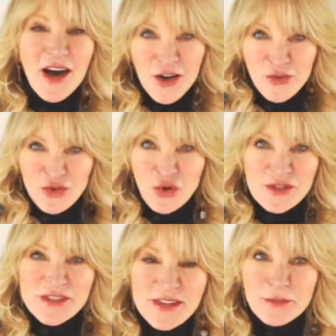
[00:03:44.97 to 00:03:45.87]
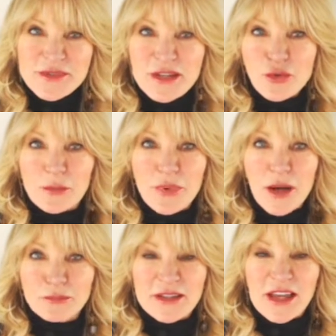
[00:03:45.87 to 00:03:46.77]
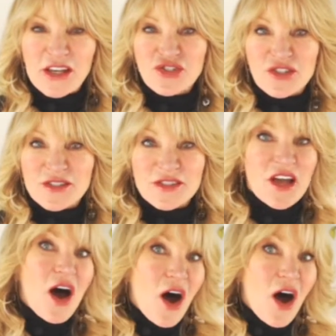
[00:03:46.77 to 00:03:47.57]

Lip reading: of your subsequent publications,